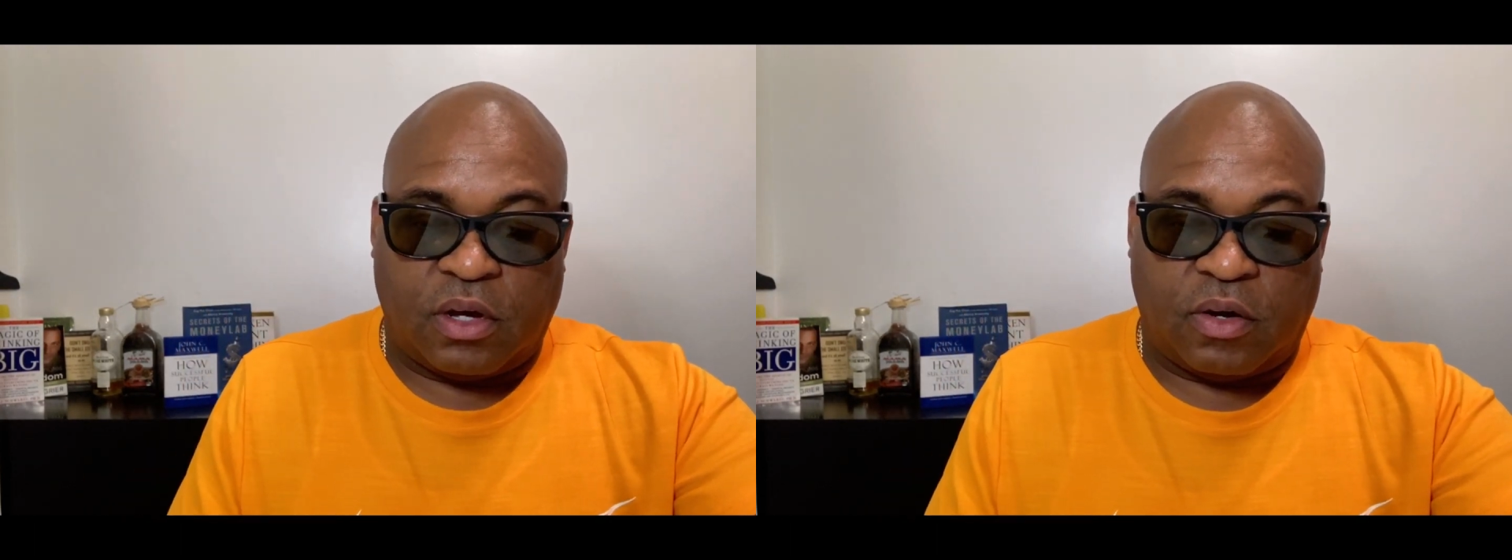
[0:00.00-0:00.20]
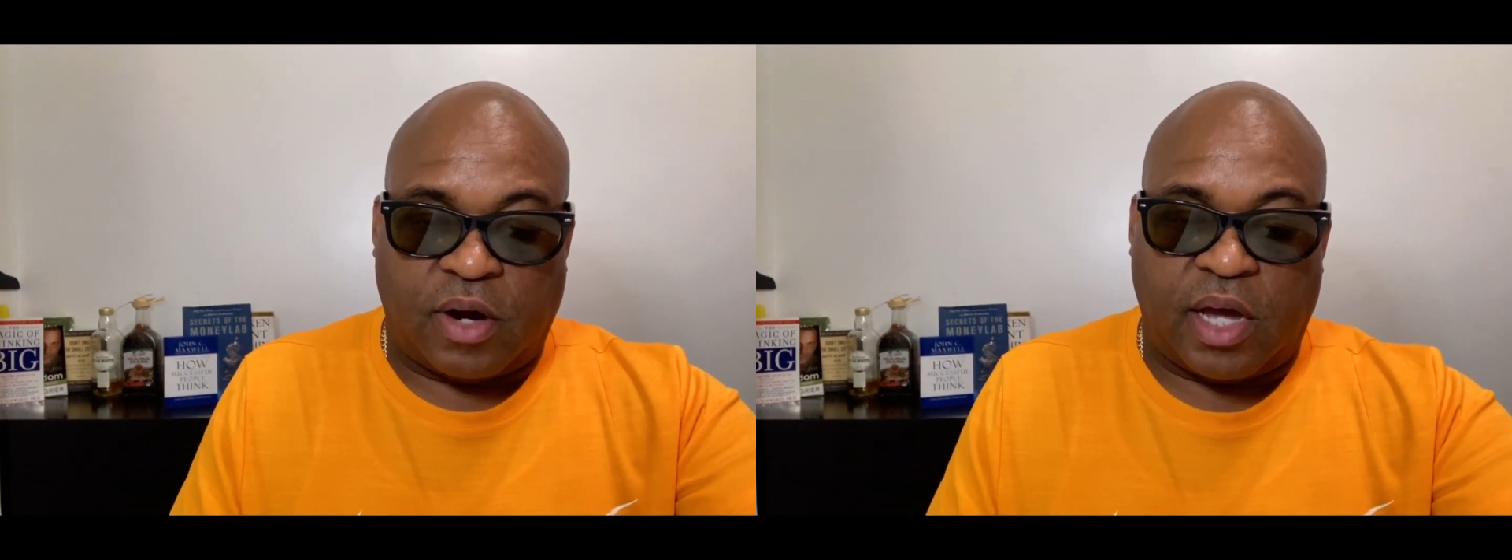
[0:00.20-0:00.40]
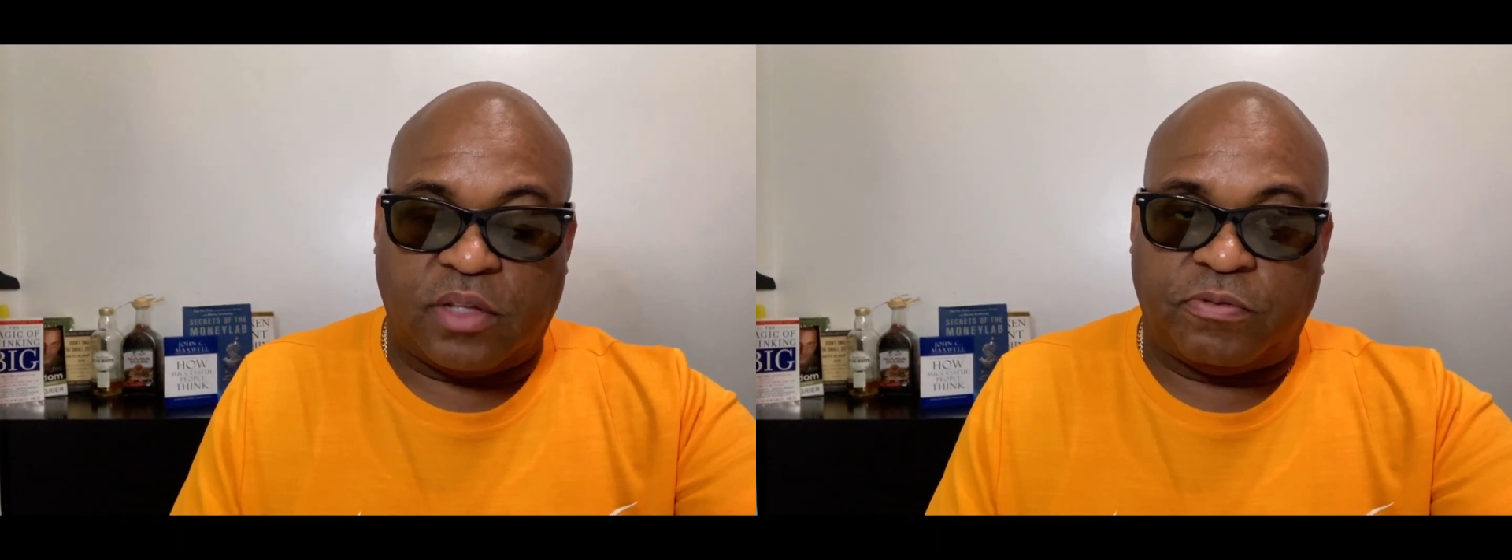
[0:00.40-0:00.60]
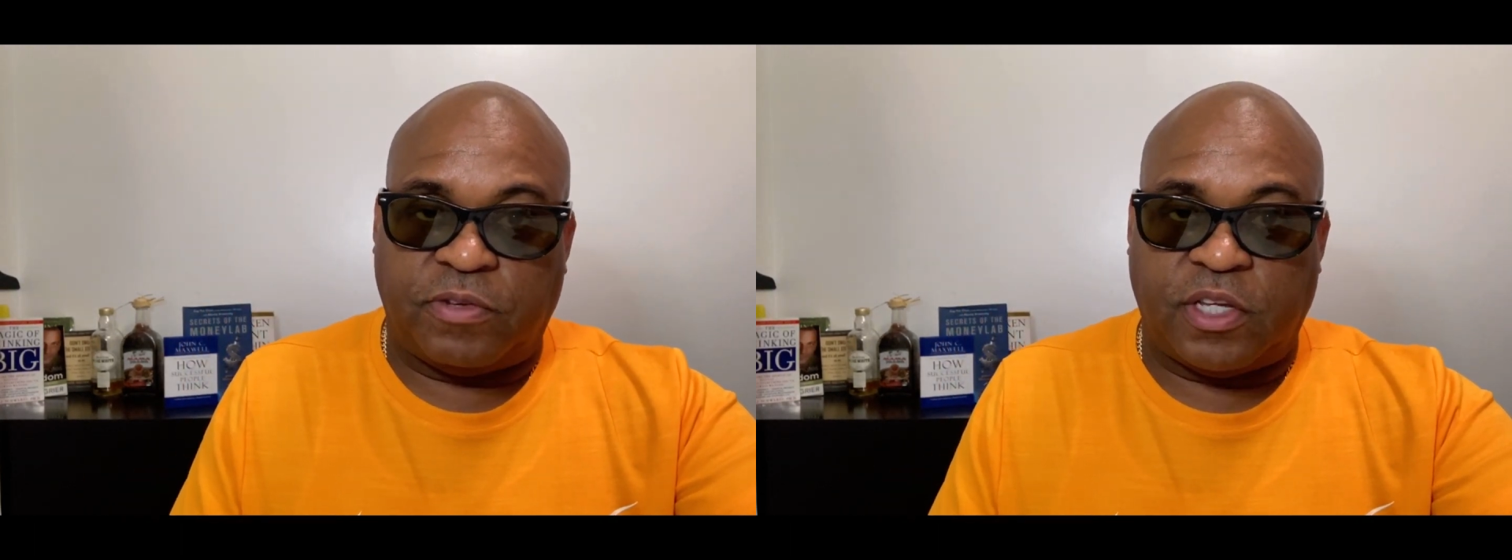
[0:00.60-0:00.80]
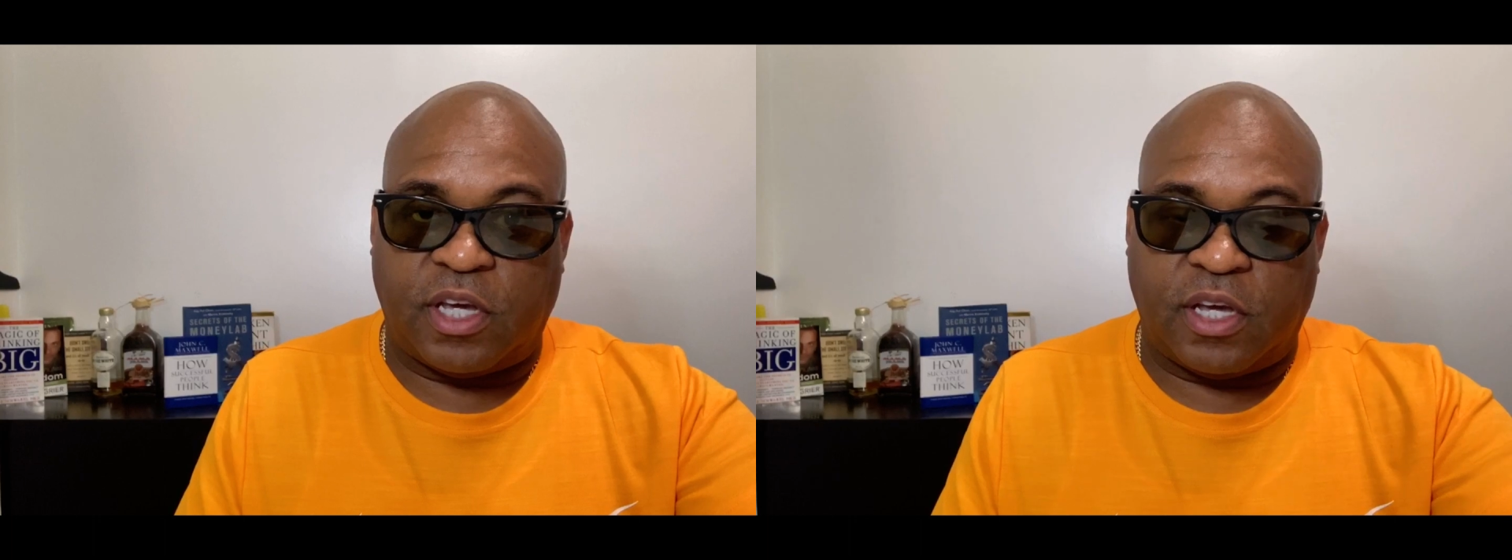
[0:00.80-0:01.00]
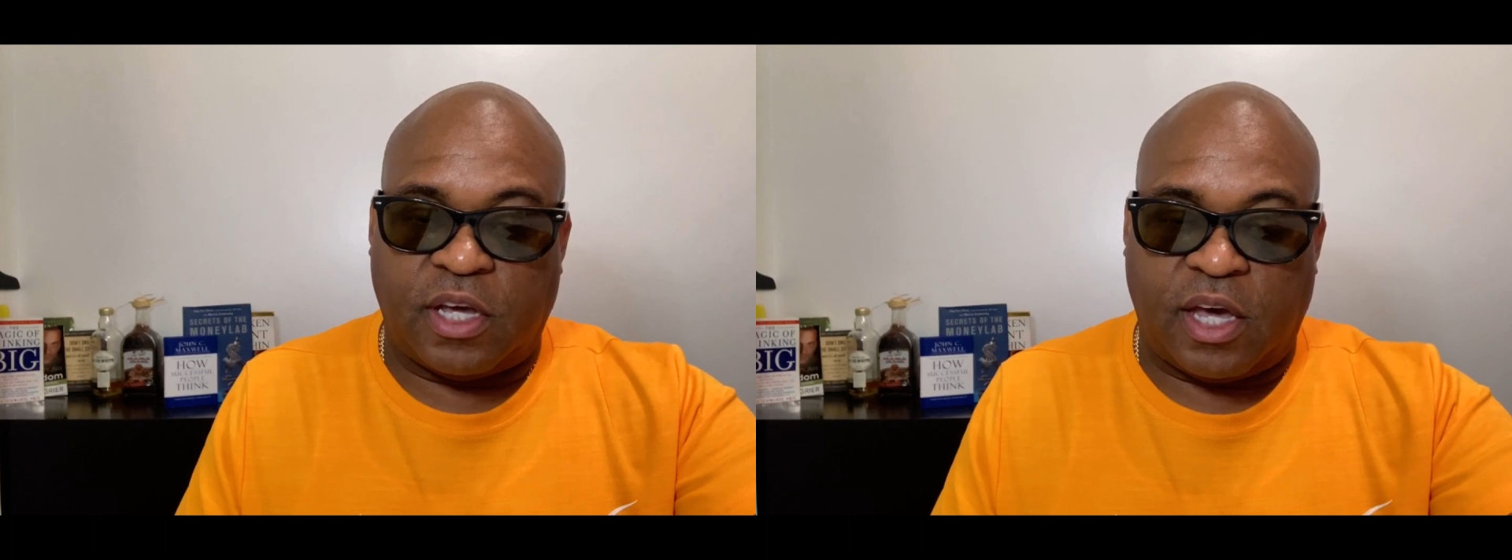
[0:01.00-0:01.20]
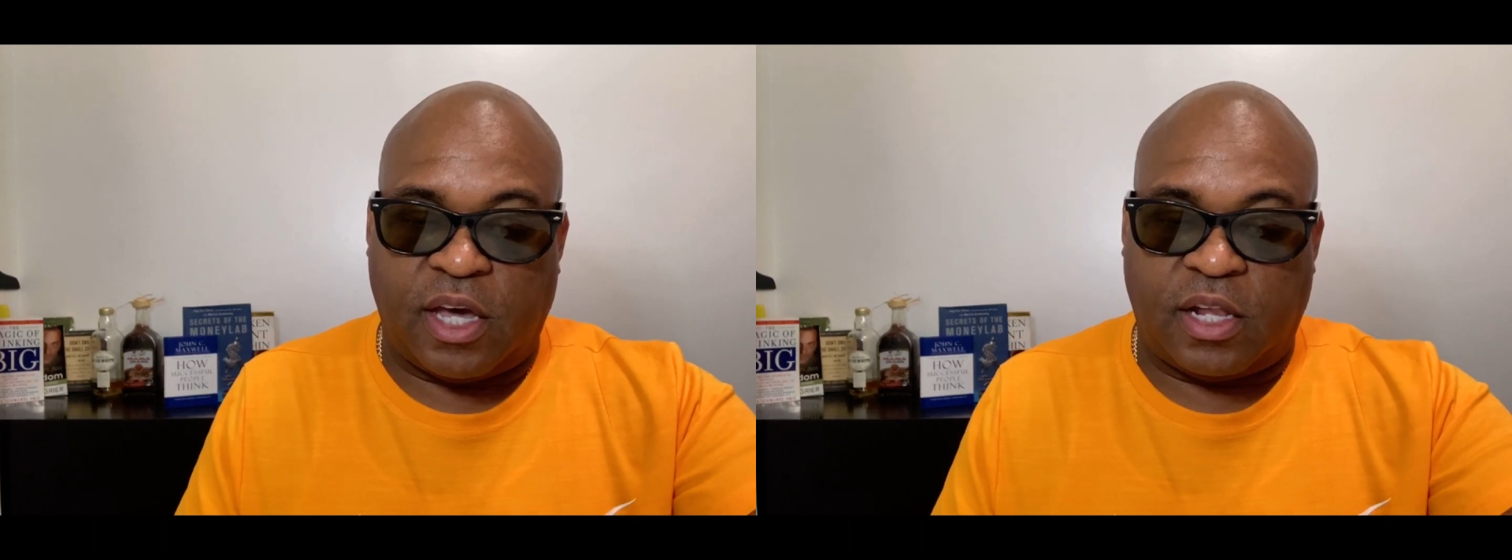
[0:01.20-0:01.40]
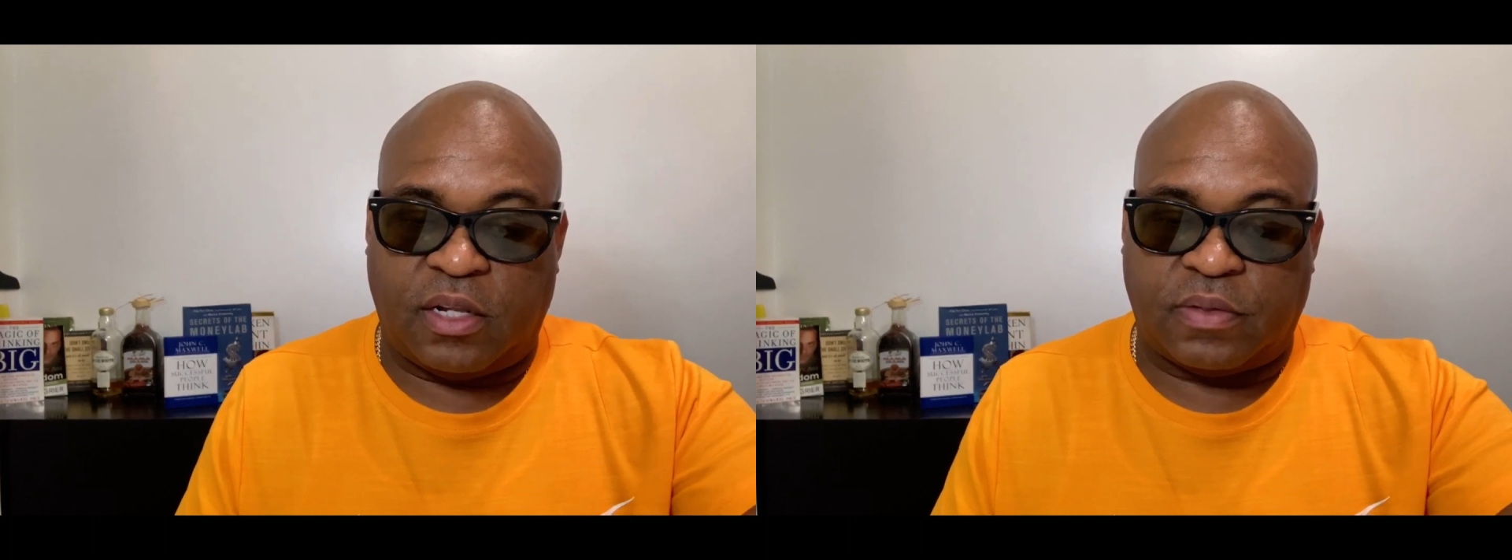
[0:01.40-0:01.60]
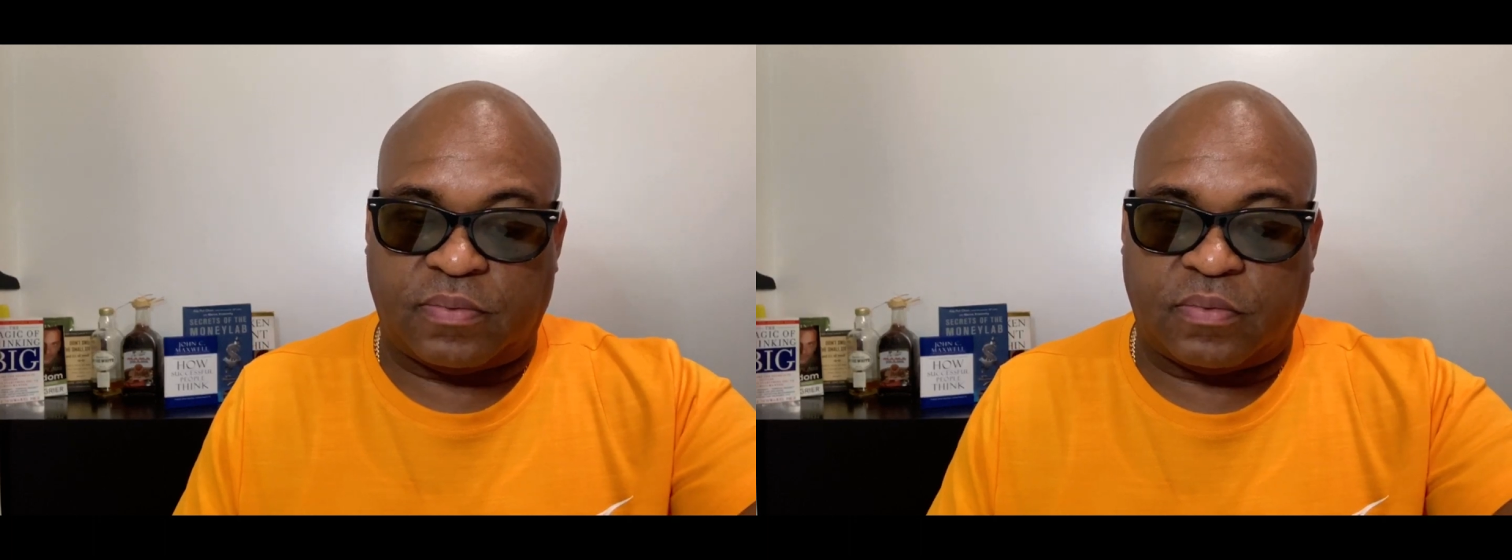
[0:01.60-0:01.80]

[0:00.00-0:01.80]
All right, VAL,